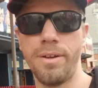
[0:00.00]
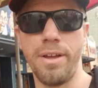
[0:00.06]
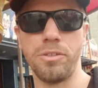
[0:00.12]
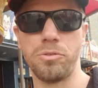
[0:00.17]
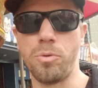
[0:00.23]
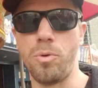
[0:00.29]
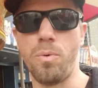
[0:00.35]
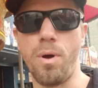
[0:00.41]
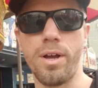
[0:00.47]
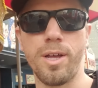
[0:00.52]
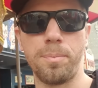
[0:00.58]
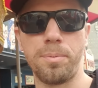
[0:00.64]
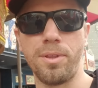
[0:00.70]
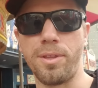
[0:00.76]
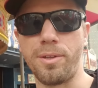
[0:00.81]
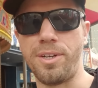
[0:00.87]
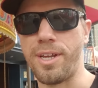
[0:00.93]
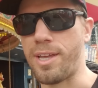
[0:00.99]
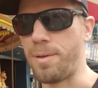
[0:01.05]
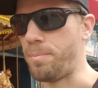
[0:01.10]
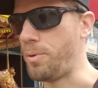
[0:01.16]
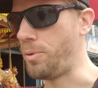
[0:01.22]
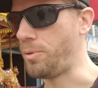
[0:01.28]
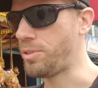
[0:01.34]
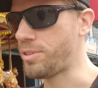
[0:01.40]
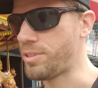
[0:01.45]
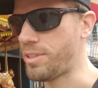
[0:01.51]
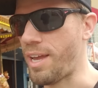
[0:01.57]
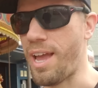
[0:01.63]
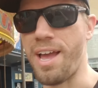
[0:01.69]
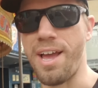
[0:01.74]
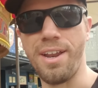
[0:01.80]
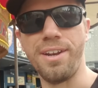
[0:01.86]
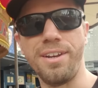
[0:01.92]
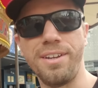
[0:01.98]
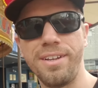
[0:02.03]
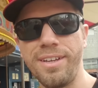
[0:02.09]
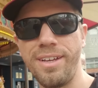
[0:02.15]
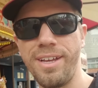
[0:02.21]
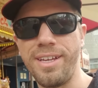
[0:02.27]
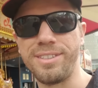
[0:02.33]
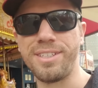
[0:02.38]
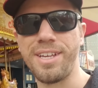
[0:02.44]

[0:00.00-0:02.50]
is we walk up to the ticket booth and it